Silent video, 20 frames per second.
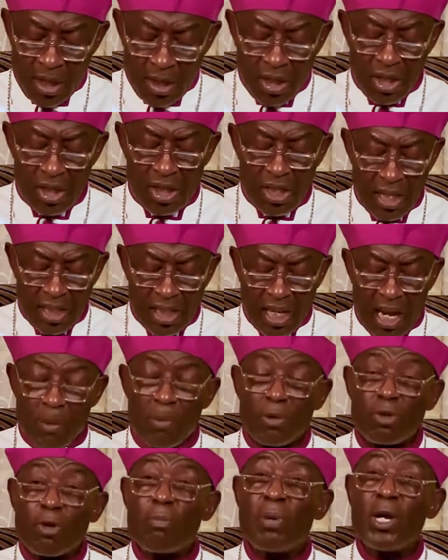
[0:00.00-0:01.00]
This is a
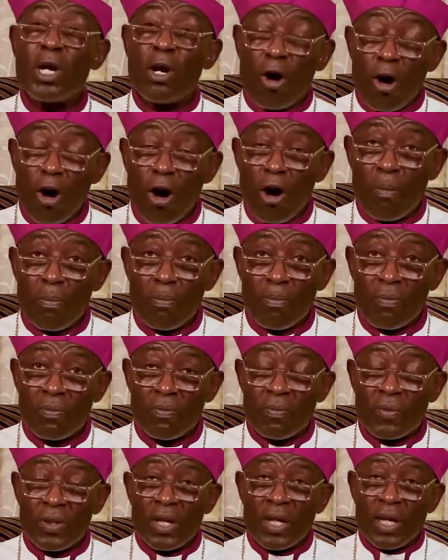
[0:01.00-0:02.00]
time to be home
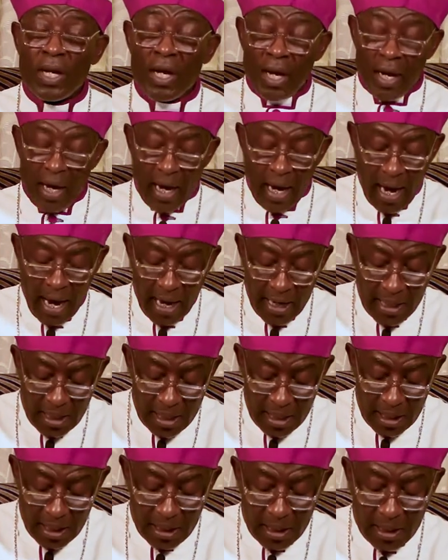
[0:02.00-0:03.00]

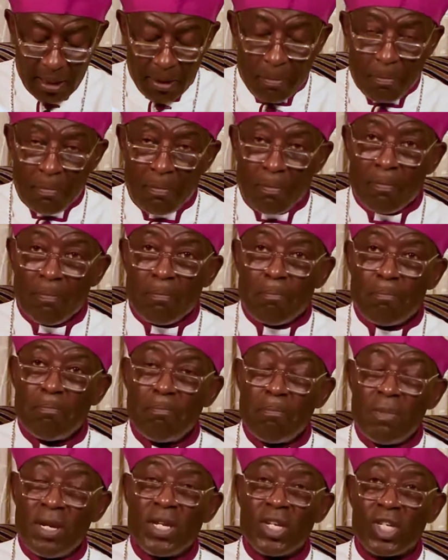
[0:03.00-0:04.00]
and
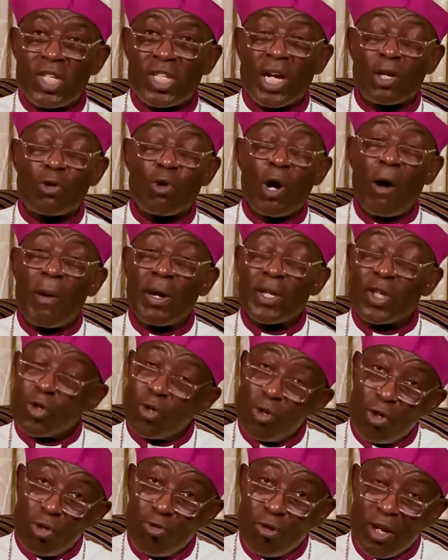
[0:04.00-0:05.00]
minister to our
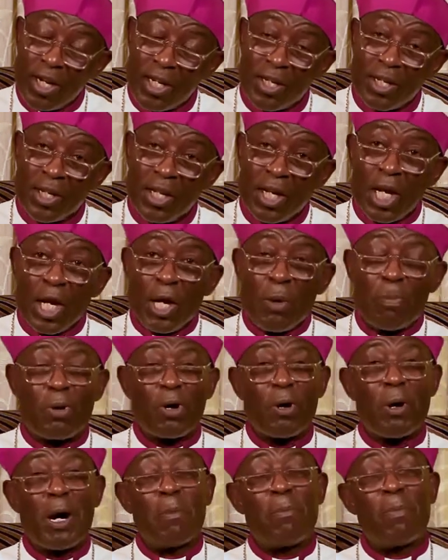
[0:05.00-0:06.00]
children.
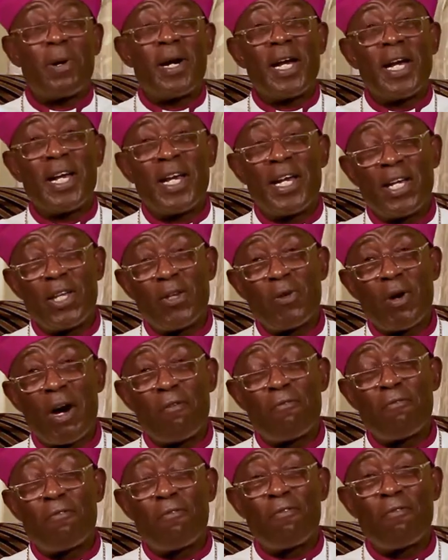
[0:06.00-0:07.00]
Probably you
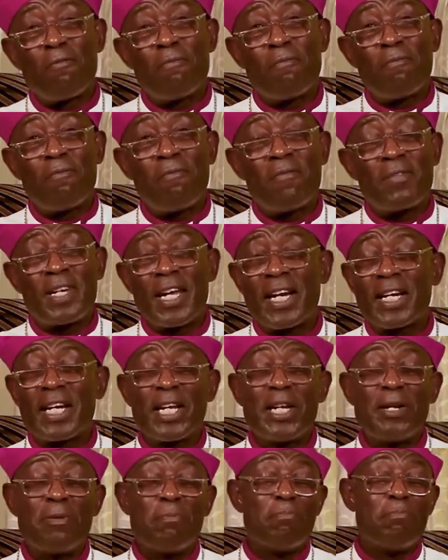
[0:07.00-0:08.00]
have
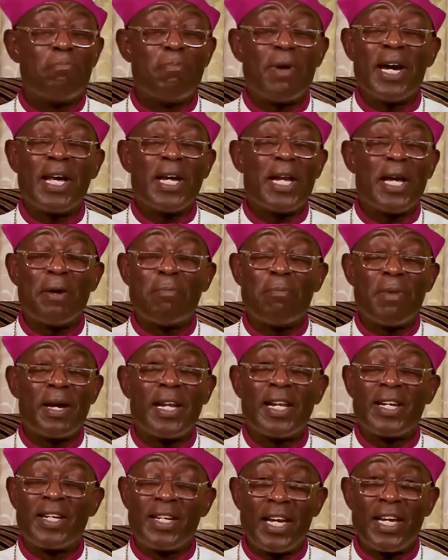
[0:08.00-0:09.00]
taken many,
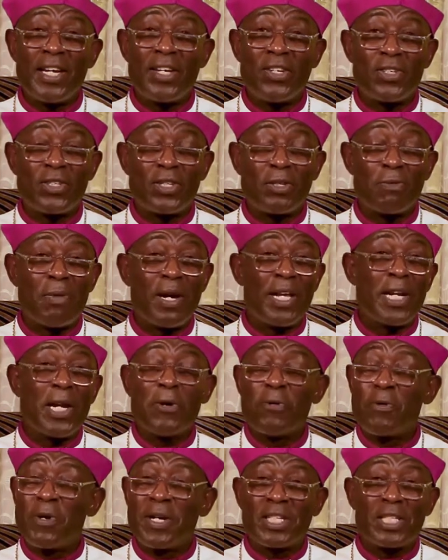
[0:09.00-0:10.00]
many days, many
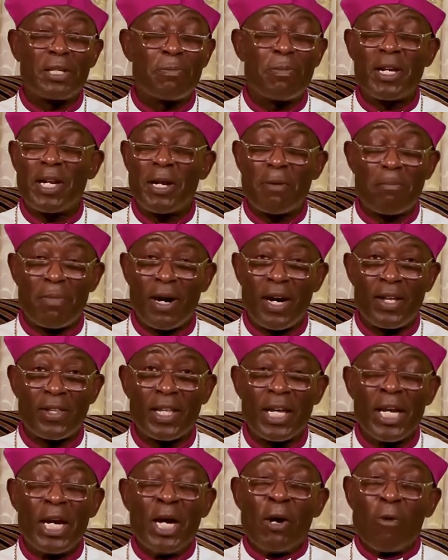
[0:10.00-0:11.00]
weeks, many
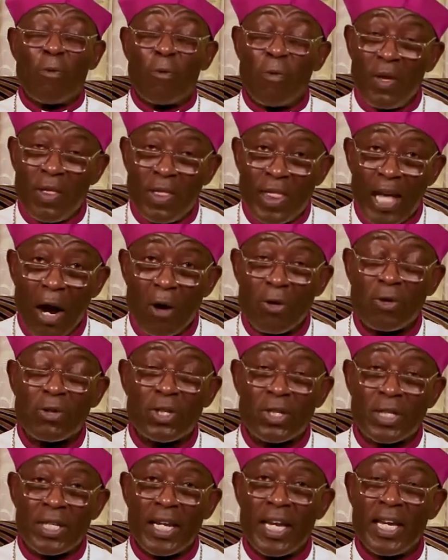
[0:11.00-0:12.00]
months without
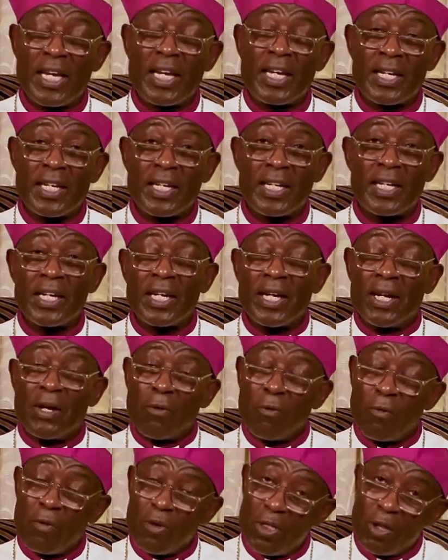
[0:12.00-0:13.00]
staying
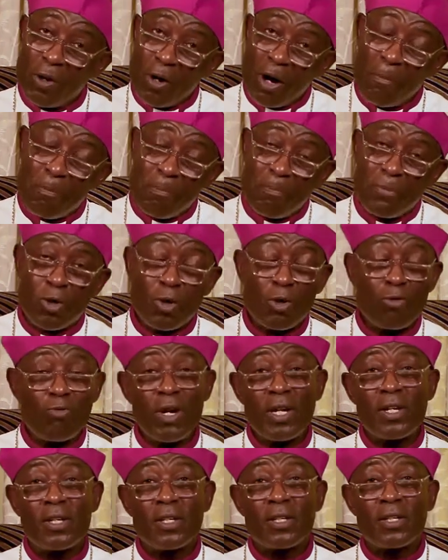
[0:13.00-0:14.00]
with your
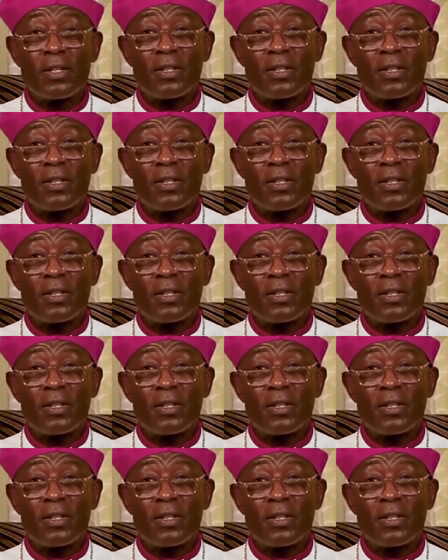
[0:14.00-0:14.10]
children.